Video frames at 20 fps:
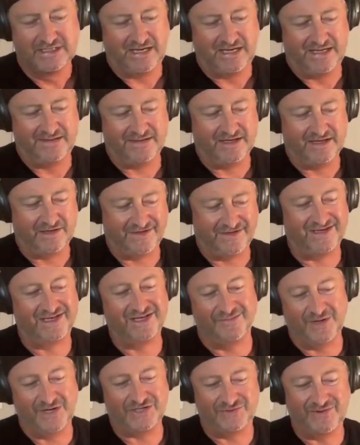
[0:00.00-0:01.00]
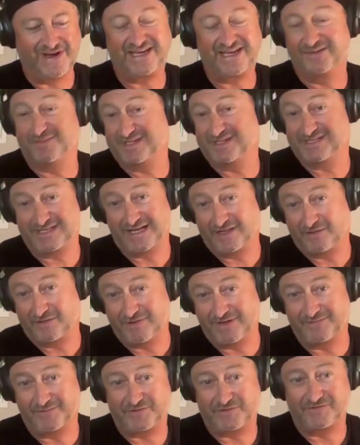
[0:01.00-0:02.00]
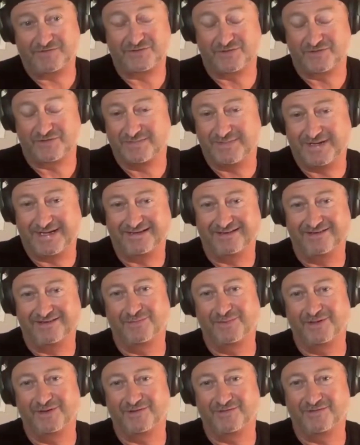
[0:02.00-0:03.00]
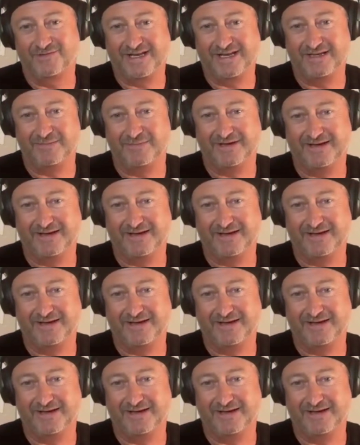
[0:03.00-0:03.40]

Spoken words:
And then I think commercial acumen is the other one, which we've talked about a little bit already.